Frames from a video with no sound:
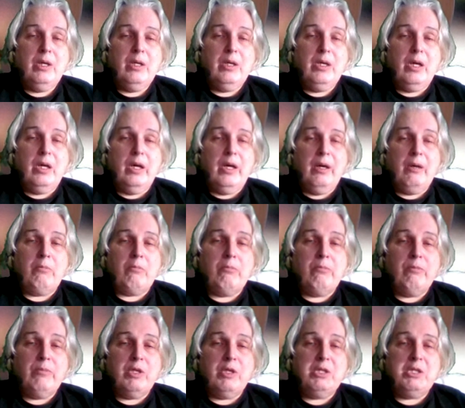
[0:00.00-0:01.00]
Um,
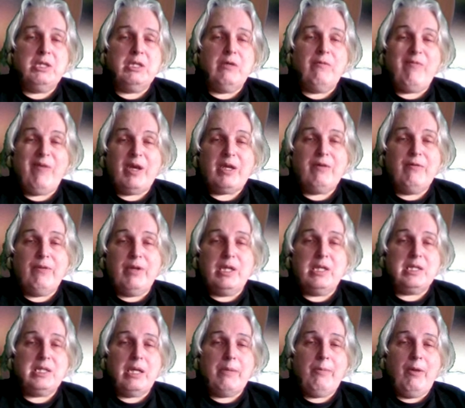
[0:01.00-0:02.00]
this is effectively the
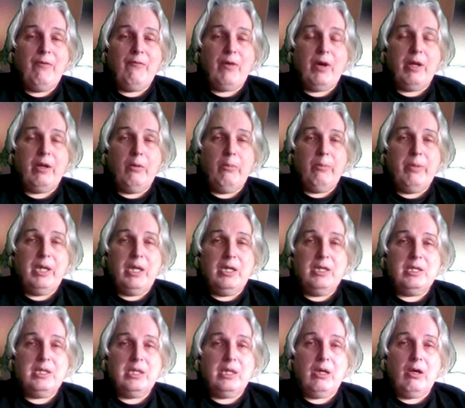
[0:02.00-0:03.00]
semi-final
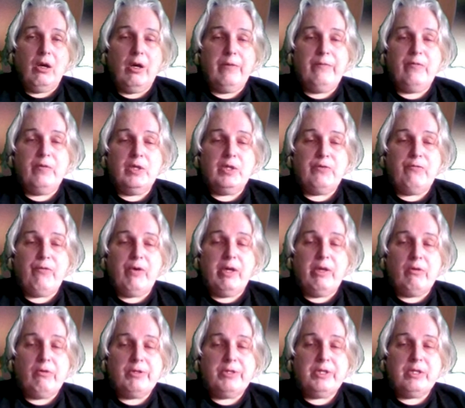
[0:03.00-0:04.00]
because the conference
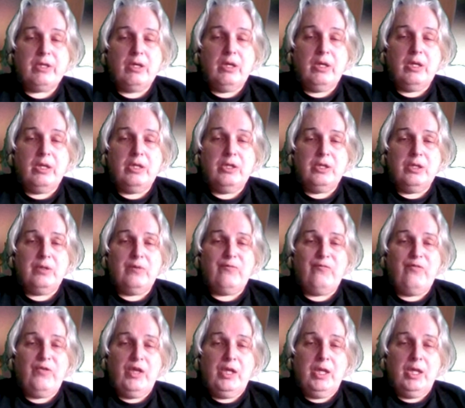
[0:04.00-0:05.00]
finals just
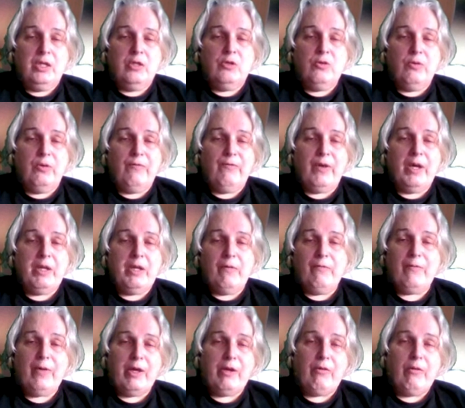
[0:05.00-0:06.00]
feed into the final
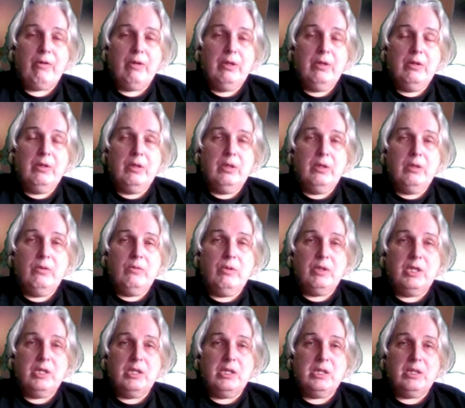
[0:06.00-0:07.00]
final
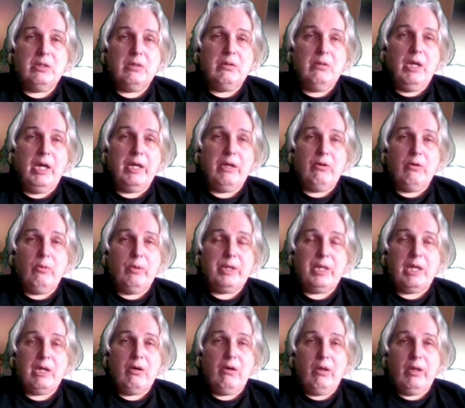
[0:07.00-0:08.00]
which is I don't know what they
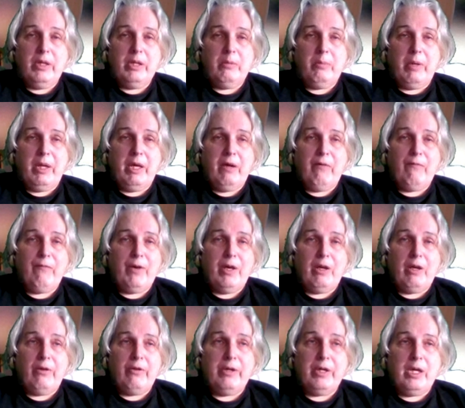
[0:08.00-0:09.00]
call it, the playoff
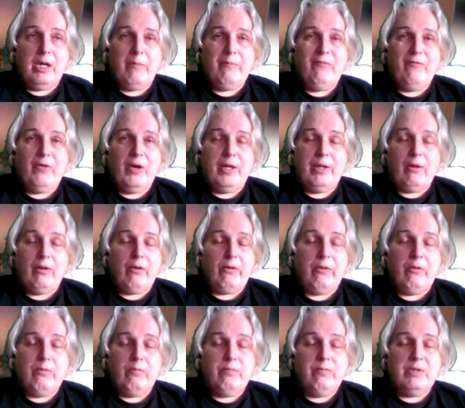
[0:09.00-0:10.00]
final, the cup final,
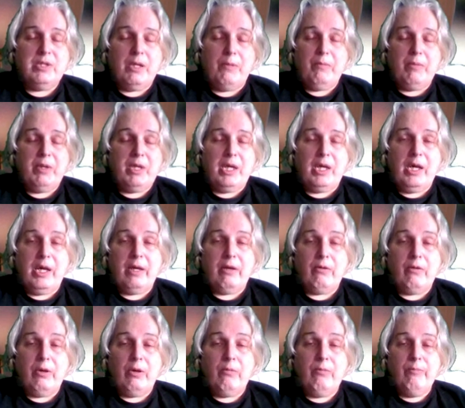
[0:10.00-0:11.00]
or something. I don't
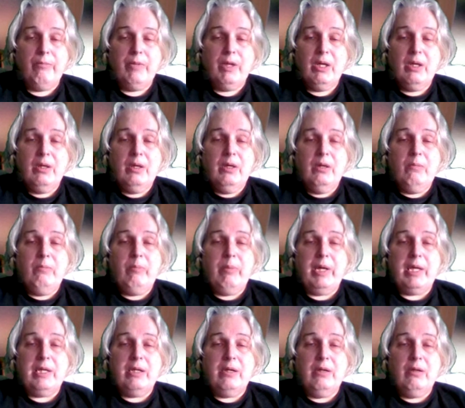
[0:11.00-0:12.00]
know. But